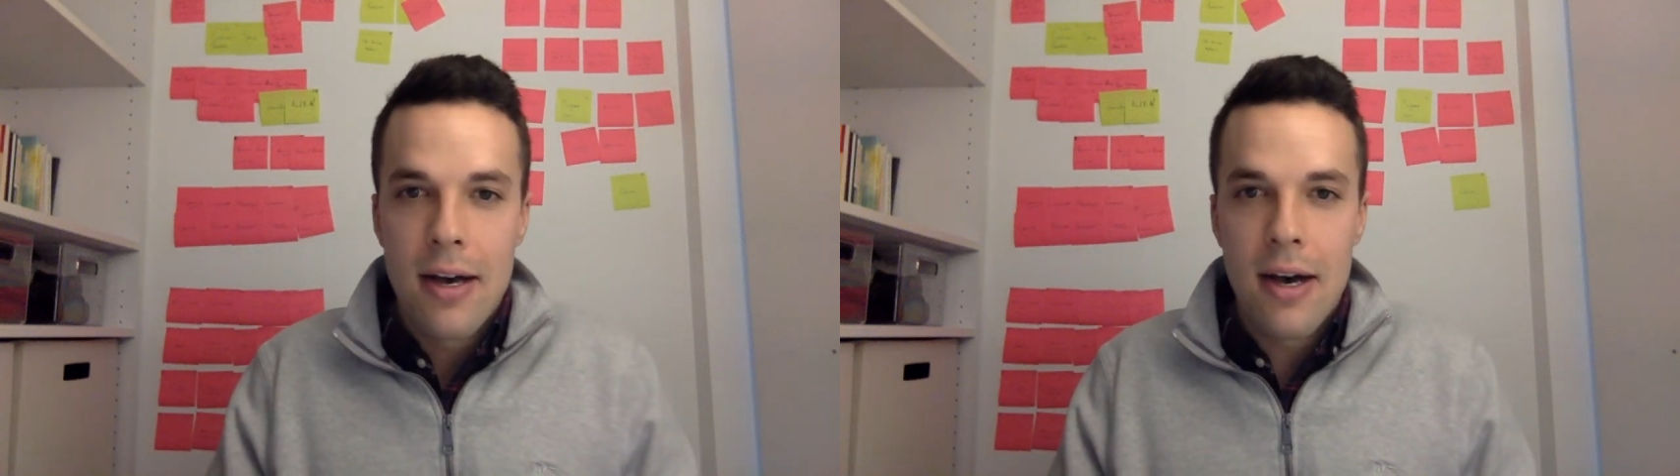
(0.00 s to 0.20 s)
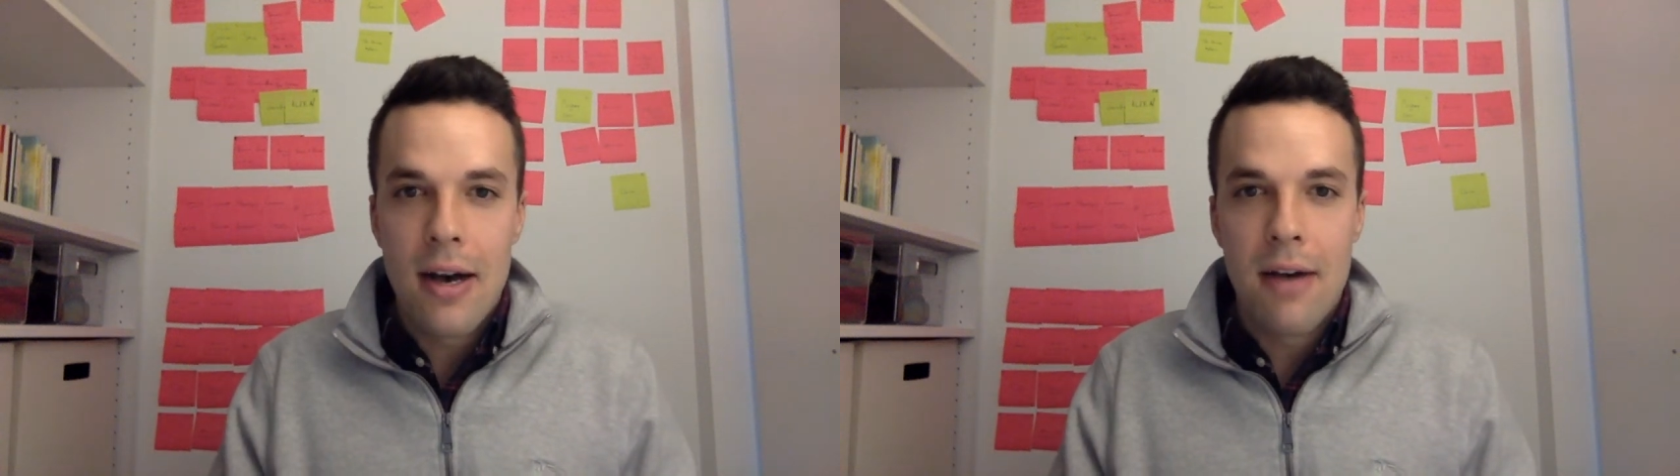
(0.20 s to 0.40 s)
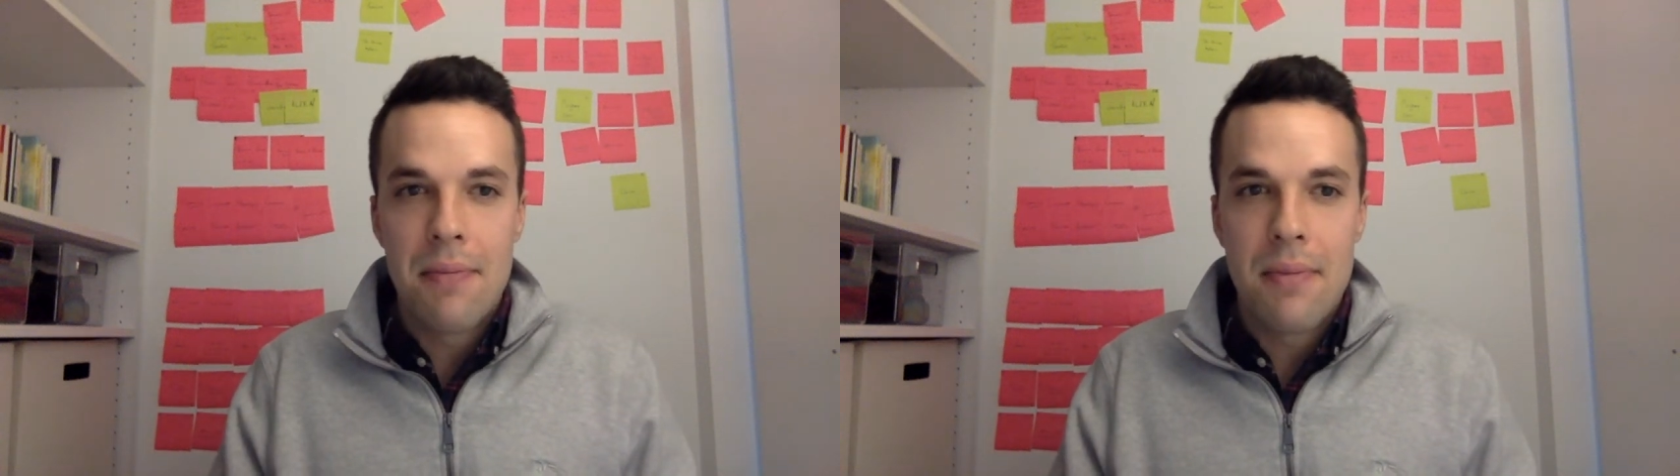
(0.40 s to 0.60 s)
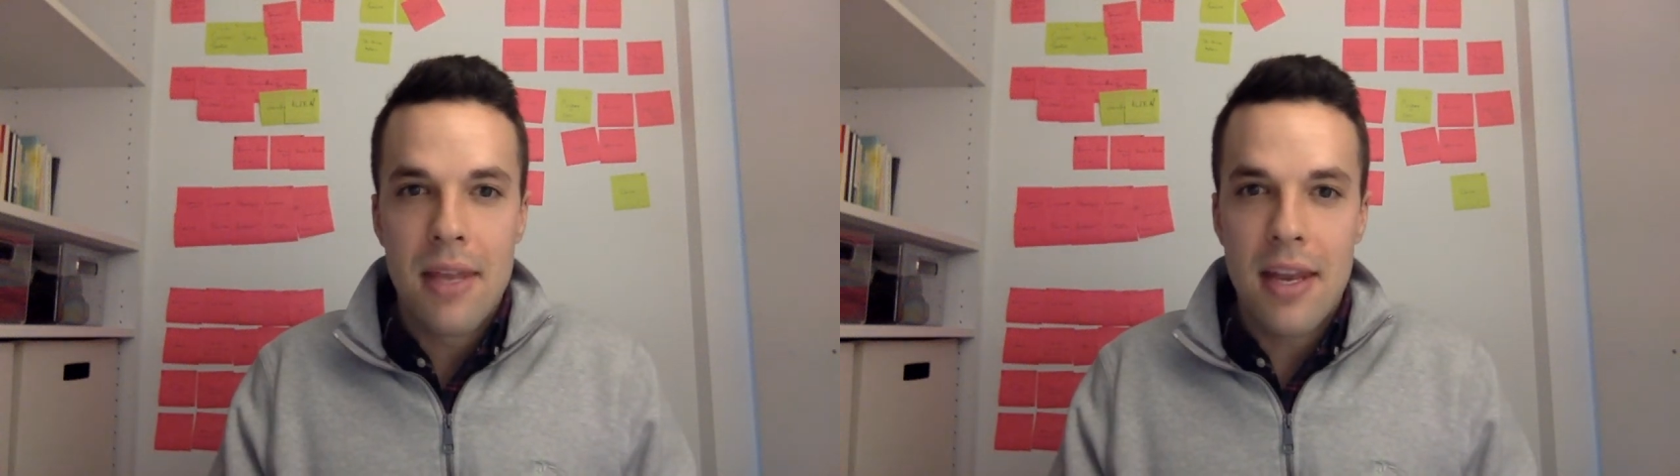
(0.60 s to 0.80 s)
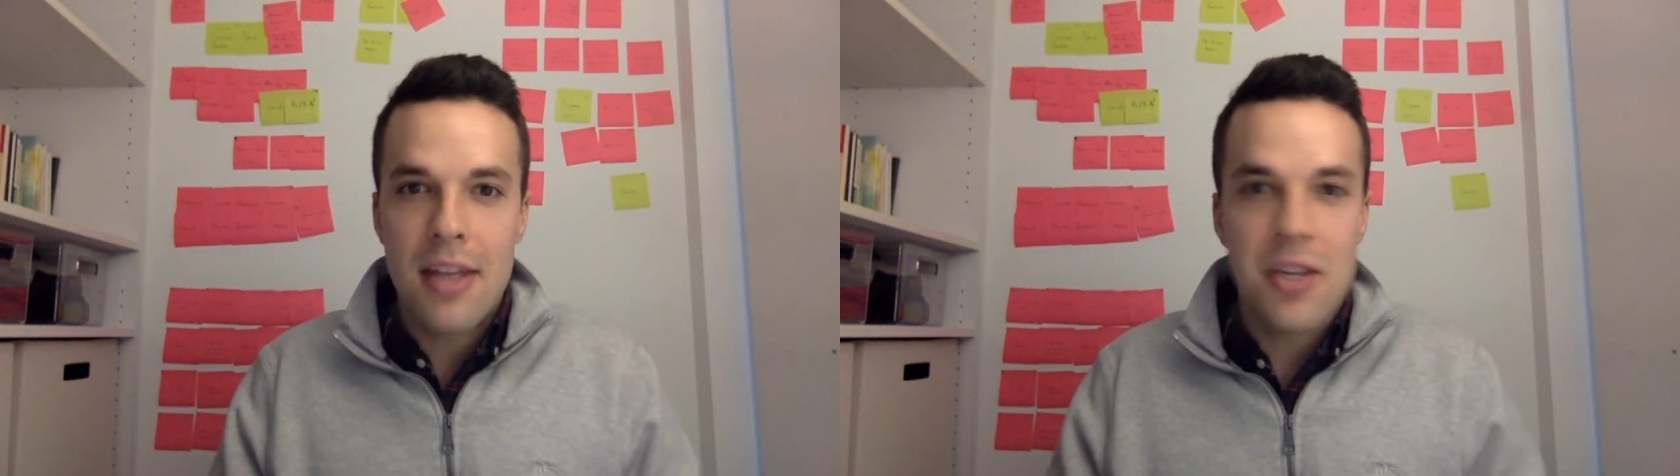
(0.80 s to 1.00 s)
And
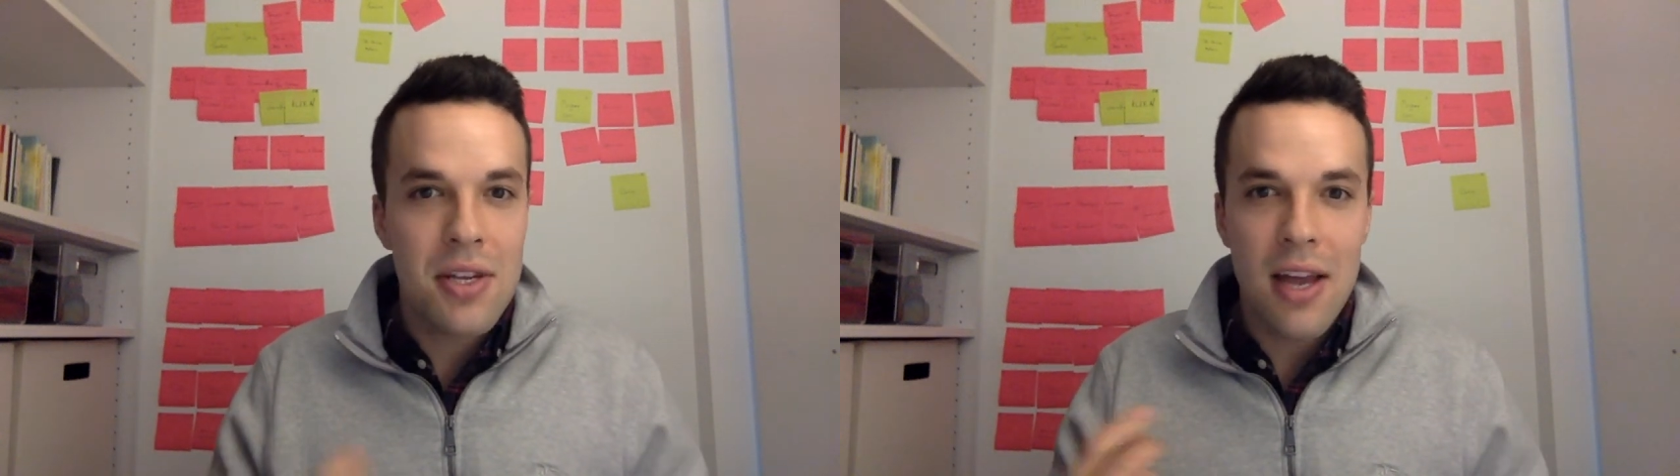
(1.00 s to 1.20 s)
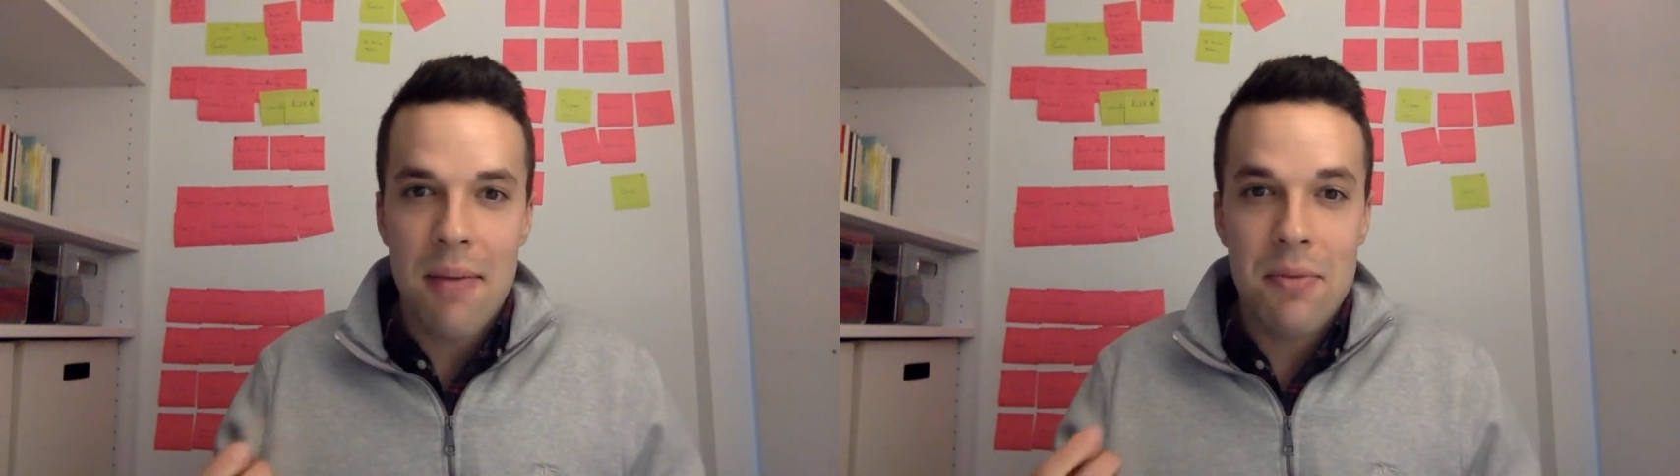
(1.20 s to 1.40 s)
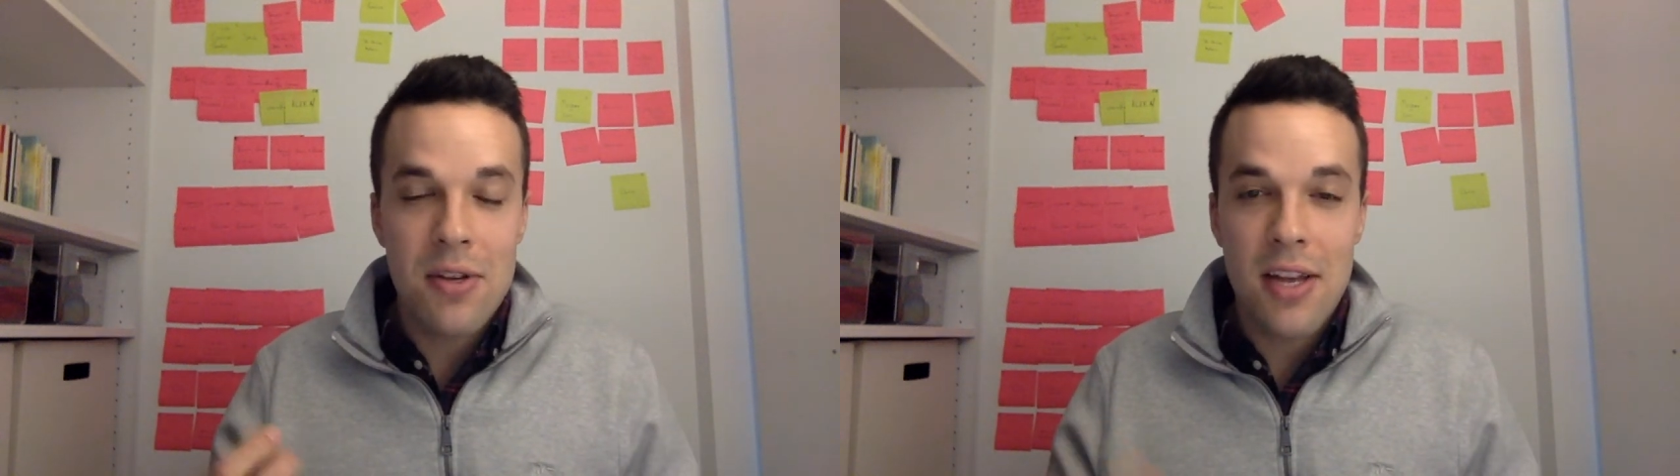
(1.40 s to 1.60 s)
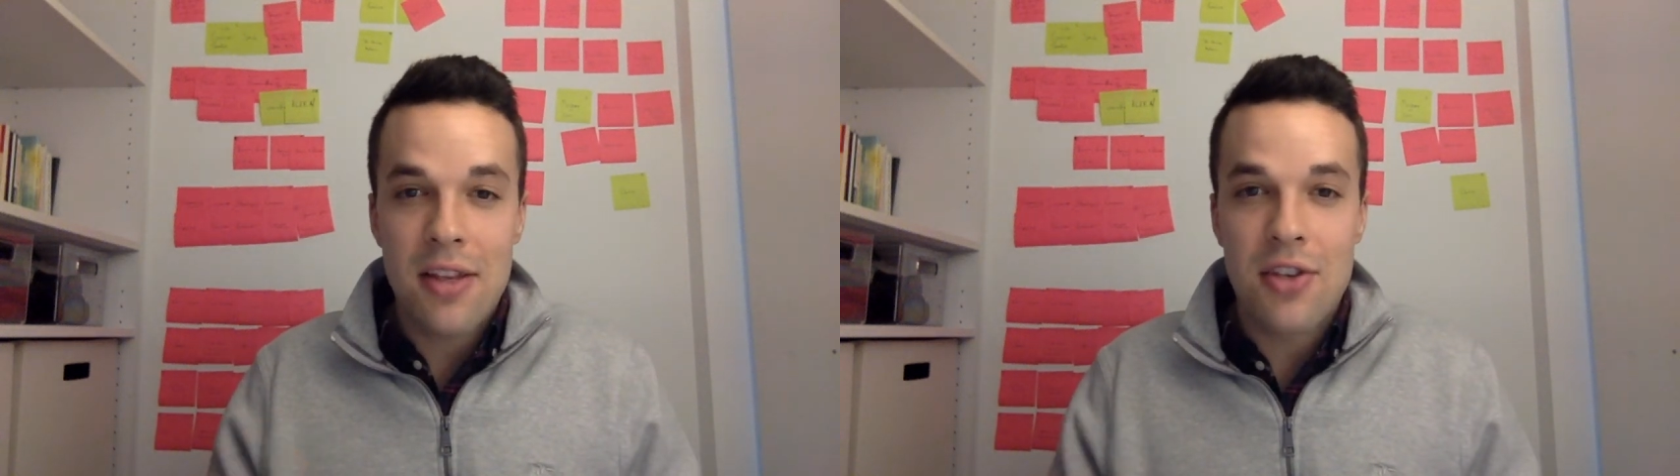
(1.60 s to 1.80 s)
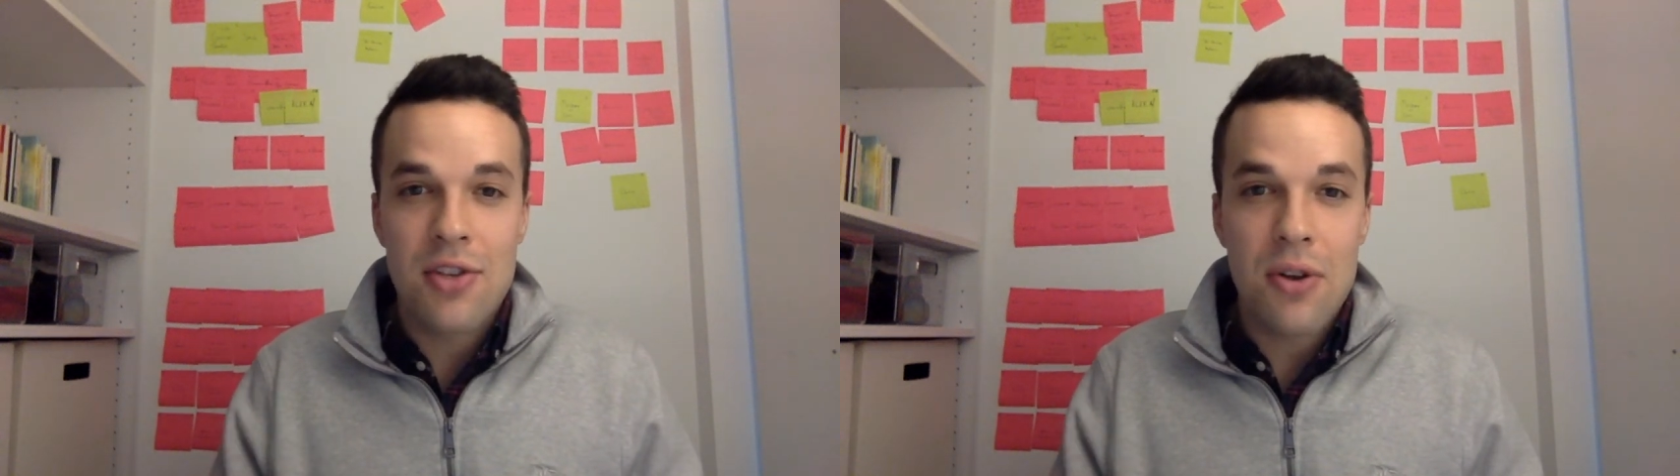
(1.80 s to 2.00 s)
I'm just at
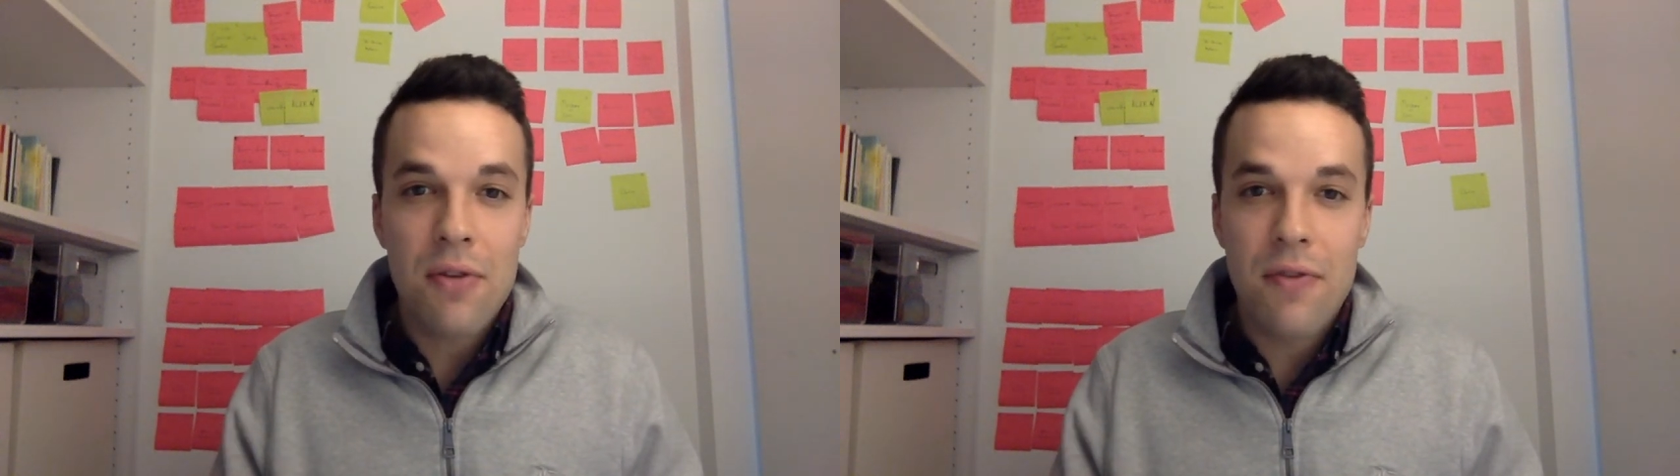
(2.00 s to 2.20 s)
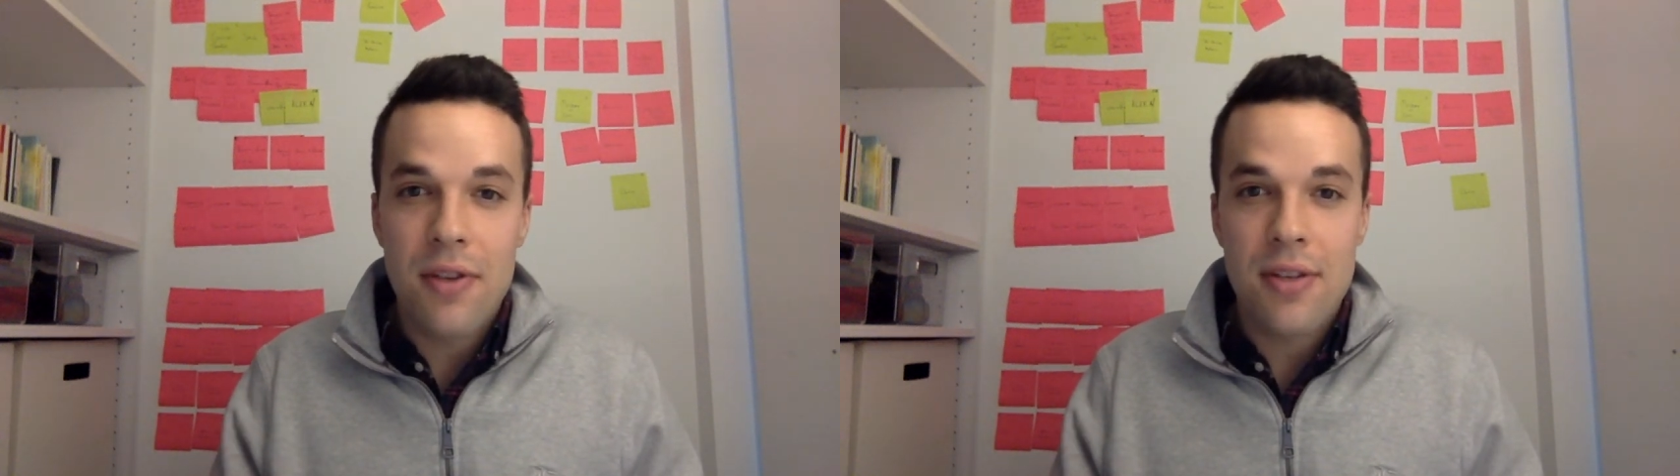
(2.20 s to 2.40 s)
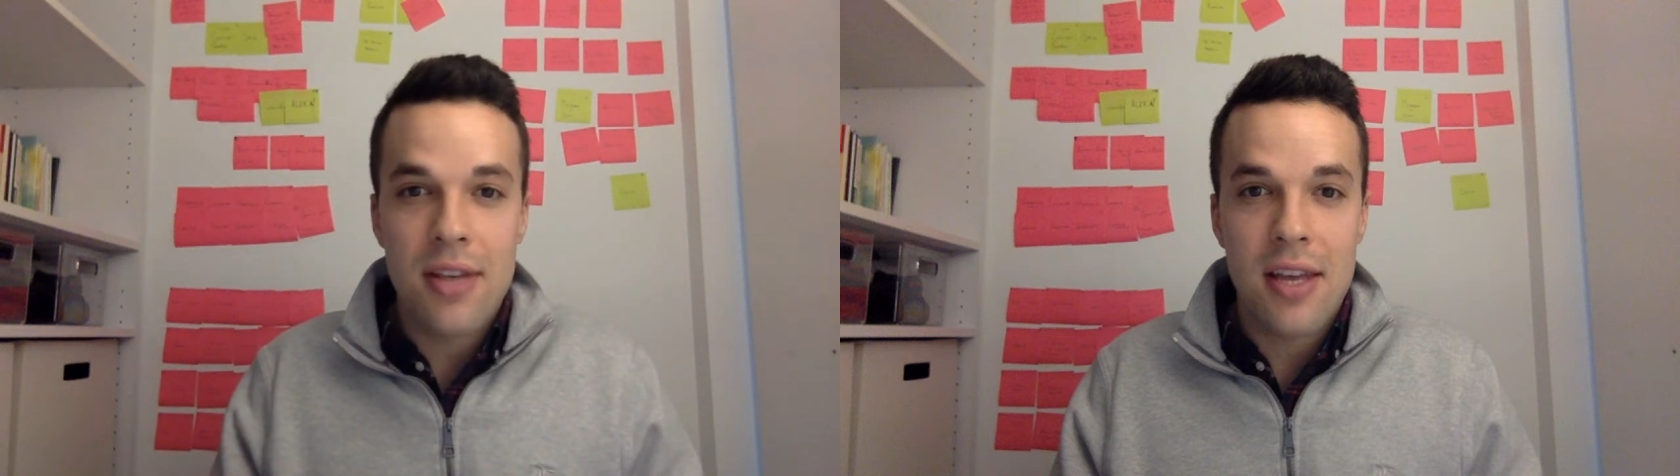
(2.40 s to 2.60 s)
the surface.